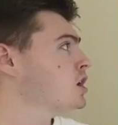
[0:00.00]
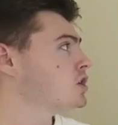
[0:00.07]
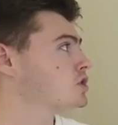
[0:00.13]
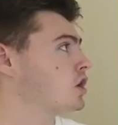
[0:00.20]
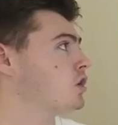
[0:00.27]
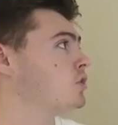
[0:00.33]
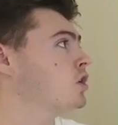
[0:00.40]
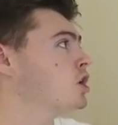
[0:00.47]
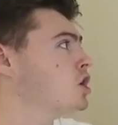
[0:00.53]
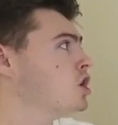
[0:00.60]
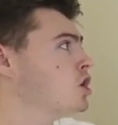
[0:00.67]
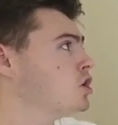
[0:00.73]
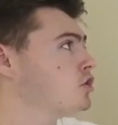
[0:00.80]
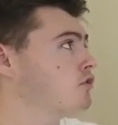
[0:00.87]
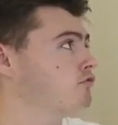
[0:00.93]
So
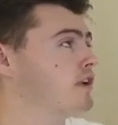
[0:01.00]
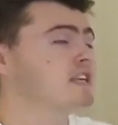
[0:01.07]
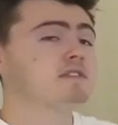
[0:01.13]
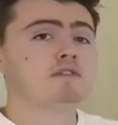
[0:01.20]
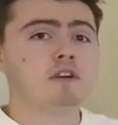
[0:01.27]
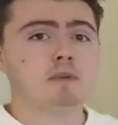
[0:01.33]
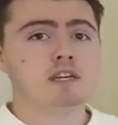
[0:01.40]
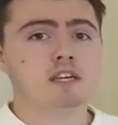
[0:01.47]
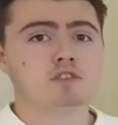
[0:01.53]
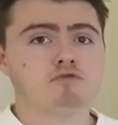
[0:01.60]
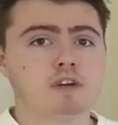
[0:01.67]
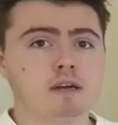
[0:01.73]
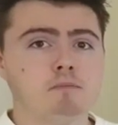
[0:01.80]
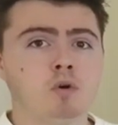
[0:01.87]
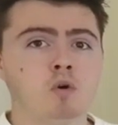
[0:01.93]
the reason vitamin D is
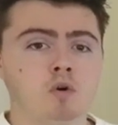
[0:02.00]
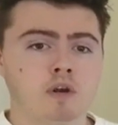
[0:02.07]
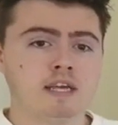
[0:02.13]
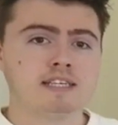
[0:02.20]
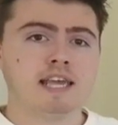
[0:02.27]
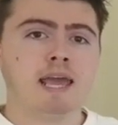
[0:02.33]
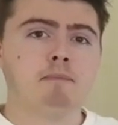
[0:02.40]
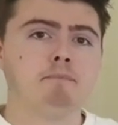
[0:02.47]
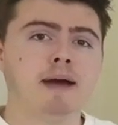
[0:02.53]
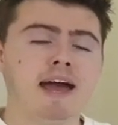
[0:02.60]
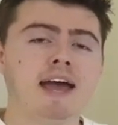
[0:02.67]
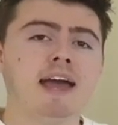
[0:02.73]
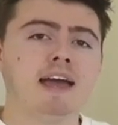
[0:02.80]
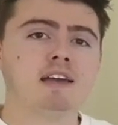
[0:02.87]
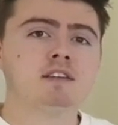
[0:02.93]
really important is it
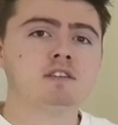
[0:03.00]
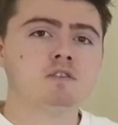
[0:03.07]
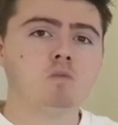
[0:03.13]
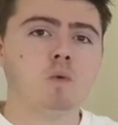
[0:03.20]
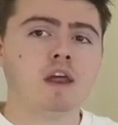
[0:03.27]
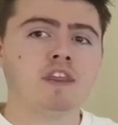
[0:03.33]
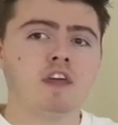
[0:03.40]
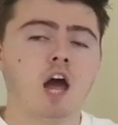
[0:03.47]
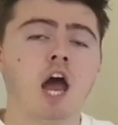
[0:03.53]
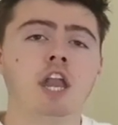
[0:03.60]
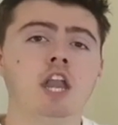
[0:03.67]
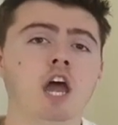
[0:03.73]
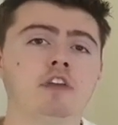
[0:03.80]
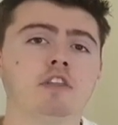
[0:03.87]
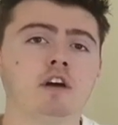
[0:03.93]
pairs with
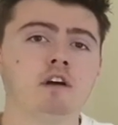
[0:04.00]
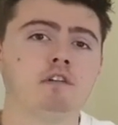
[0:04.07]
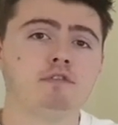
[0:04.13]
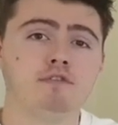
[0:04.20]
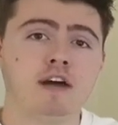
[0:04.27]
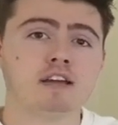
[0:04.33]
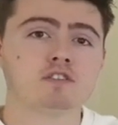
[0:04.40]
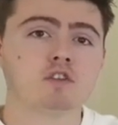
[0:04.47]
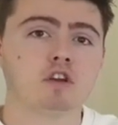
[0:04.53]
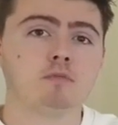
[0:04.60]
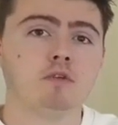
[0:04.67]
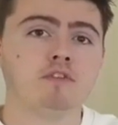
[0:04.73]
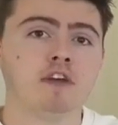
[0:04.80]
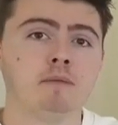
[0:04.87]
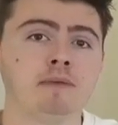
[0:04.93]
another
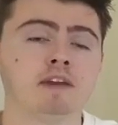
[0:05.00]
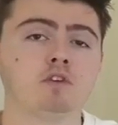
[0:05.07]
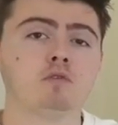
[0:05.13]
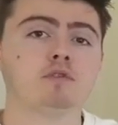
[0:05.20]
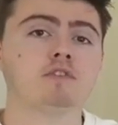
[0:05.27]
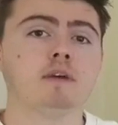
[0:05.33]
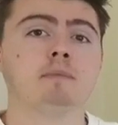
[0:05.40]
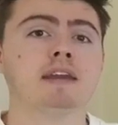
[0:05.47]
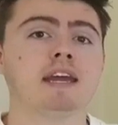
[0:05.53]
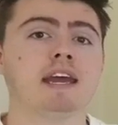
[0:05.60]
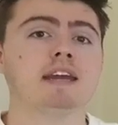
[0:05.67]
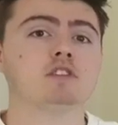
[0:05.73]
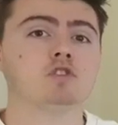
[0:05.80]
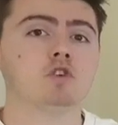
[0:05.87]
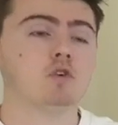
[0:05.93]
fat-soluble vitamin called vitamin
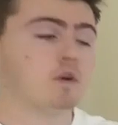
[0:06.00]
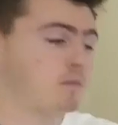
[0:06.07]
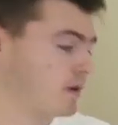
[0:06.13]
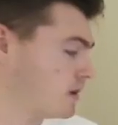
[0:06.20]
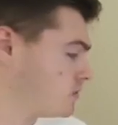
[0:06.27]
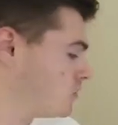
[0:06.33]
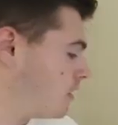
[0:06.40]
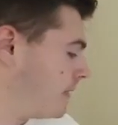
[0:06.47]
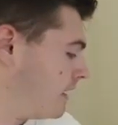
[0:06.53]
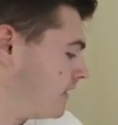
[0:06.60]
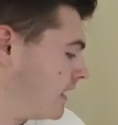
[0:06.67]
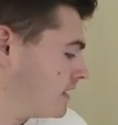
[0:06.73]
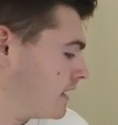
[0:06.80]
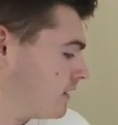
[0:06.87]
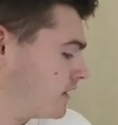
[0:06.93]
K2, and we're gonna talk about
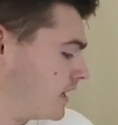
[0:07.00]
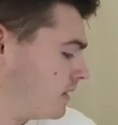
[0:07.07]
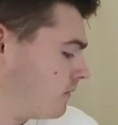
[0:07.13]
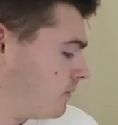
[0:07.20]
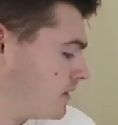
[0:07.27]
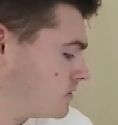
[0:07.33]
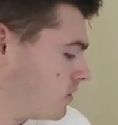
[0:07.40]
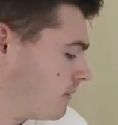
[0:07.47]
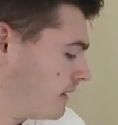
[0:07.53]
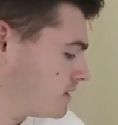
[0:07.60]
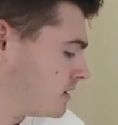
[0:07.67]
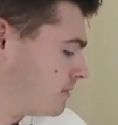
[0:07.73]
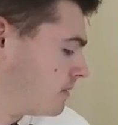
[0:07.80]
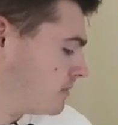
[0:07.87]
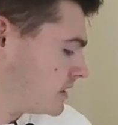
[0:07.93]
that down here when we talk about
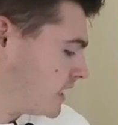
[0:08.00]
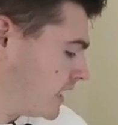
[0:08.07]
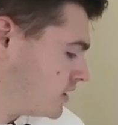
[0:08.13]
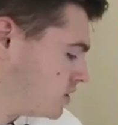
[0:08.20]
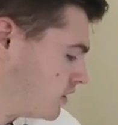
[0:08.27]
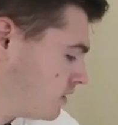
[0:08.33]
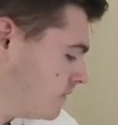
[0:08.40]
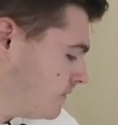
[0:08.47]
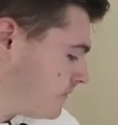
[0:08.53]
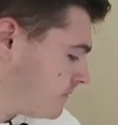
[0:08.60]
supplementation.